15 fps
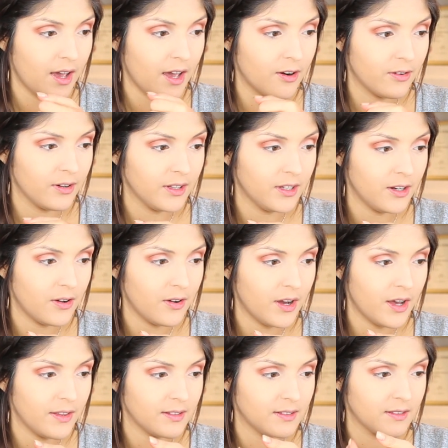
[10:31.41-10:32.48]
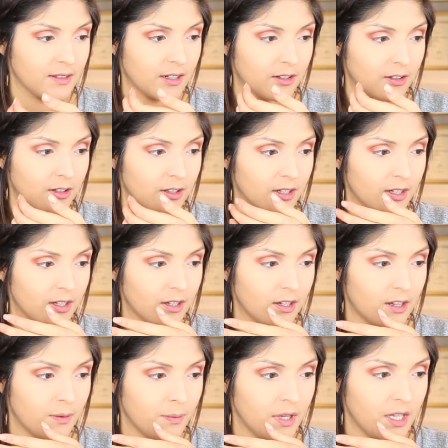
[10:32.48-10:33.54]
I don't really know how this is gonna look
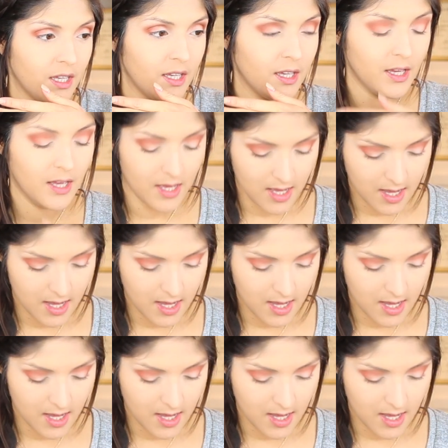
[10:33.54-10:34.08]
on me.